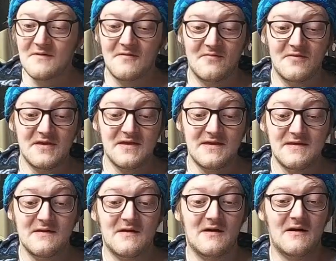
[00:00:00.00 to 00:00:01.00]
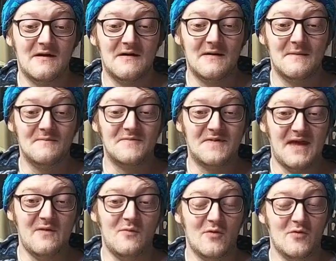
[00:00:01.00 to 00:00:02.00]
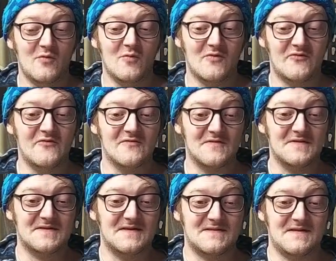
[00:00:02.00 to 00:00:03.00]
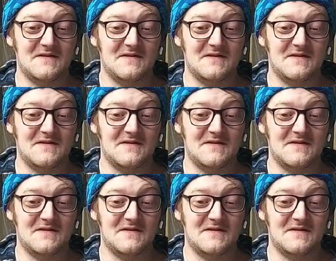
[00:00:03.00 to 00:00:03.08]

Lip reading: the Daewoo, which usually sits